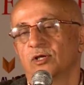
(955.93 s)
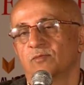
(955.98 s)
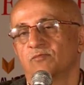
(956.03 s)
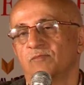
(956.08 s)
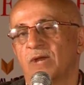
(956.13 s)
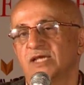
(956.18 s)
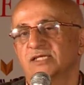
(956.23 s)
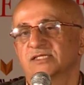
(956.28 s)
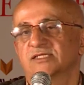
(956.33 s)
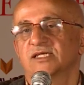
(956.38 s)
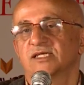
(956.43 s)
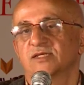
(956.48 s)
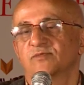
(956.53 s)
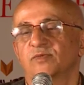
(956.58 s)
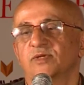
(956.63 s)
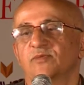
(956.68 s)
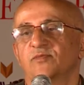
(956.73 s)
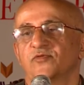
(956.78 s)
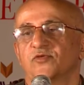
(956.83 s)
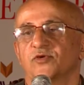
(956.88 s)
my
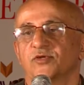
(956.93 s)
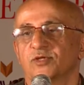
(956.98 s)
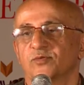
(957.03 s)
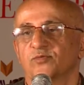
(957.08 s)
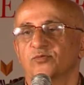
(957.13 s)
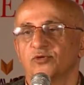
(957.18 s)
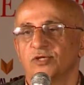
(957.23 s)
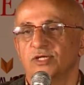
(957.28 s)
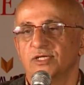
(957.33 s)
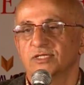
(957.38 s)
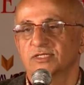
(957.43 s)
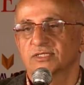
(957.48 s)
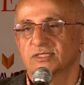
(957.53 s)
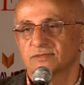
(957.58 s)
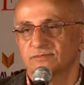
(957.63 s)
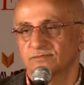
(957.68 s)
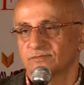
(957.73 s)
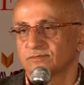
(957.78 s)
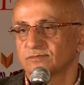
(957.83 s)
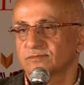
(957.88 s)
statement before the police.